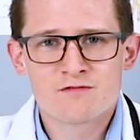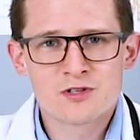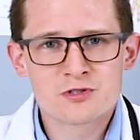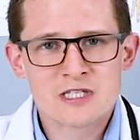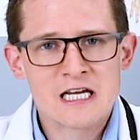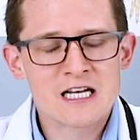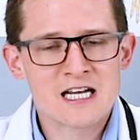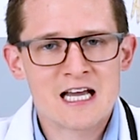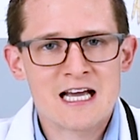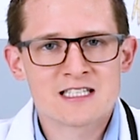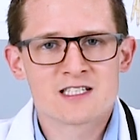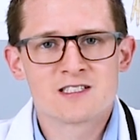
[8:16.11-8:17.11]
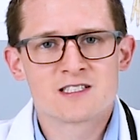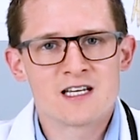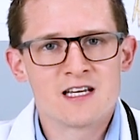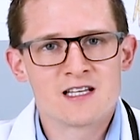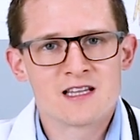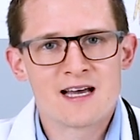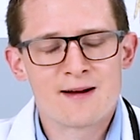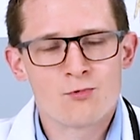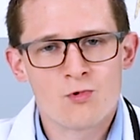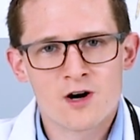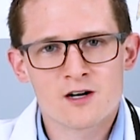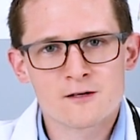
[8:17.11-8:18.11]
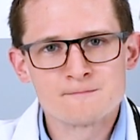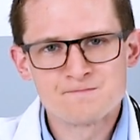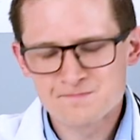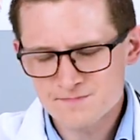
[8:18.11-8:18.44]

of those tannic acids in that water.